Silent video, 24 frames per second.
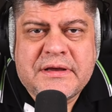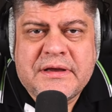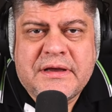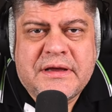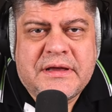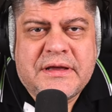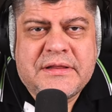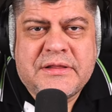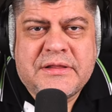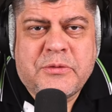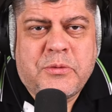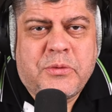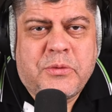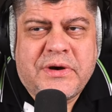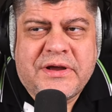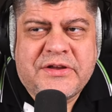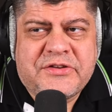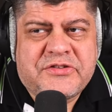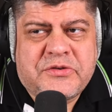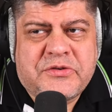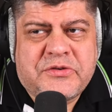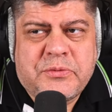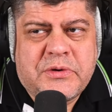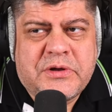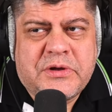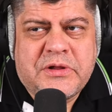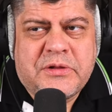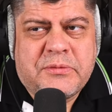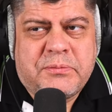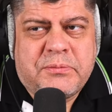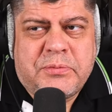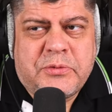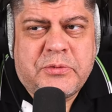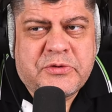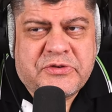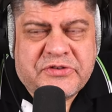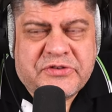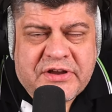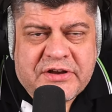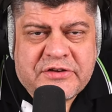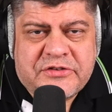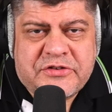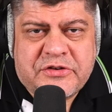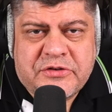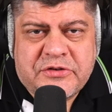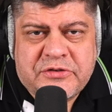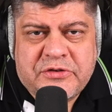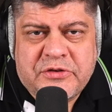Uh, the West will put
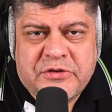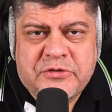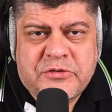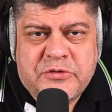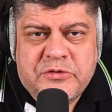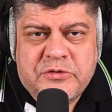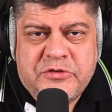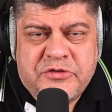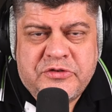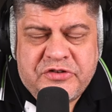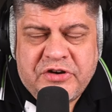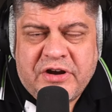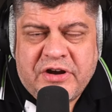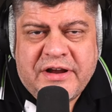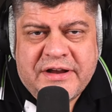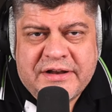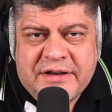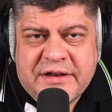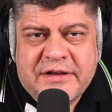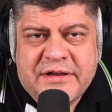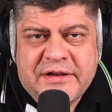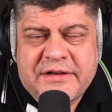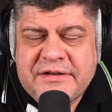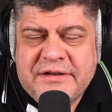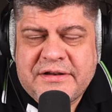sanctions on China,